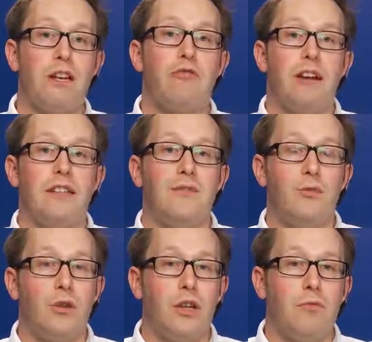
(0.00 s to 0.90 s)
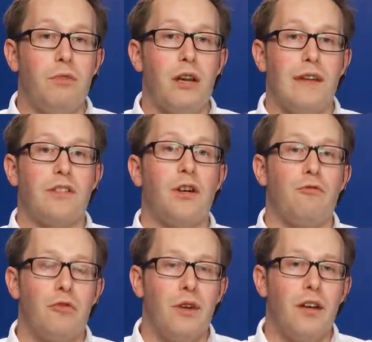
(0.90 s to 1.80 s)
created for you. You don't have to go
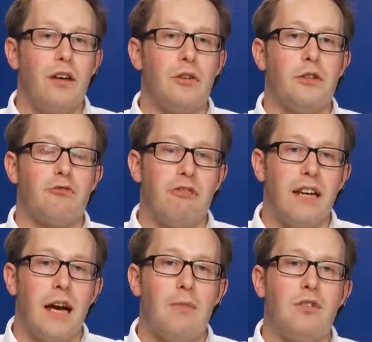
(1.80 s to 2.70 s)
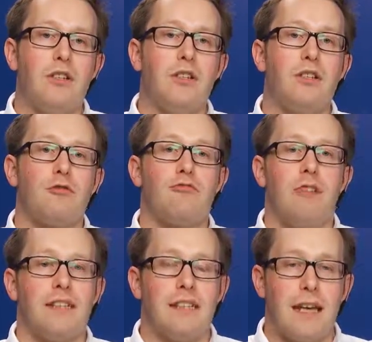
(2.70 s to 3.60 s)
through doing screen captures,
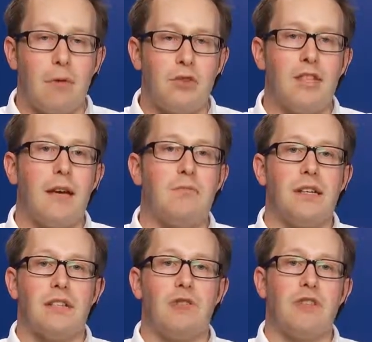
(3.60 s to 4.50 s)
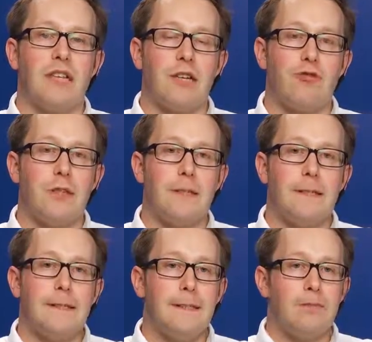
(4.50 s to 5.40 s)
creating demo steps, etc., etc.
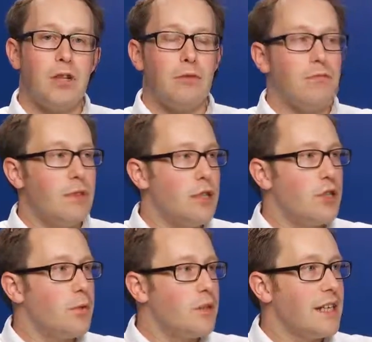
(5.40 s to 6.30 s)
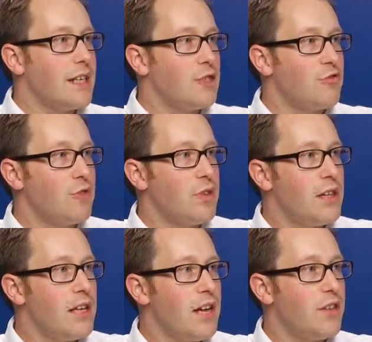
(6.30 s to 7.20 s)
So, Alicia, do you want to take us through
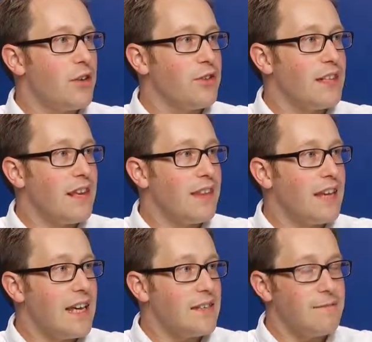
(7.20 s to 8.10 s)
the content of the kit?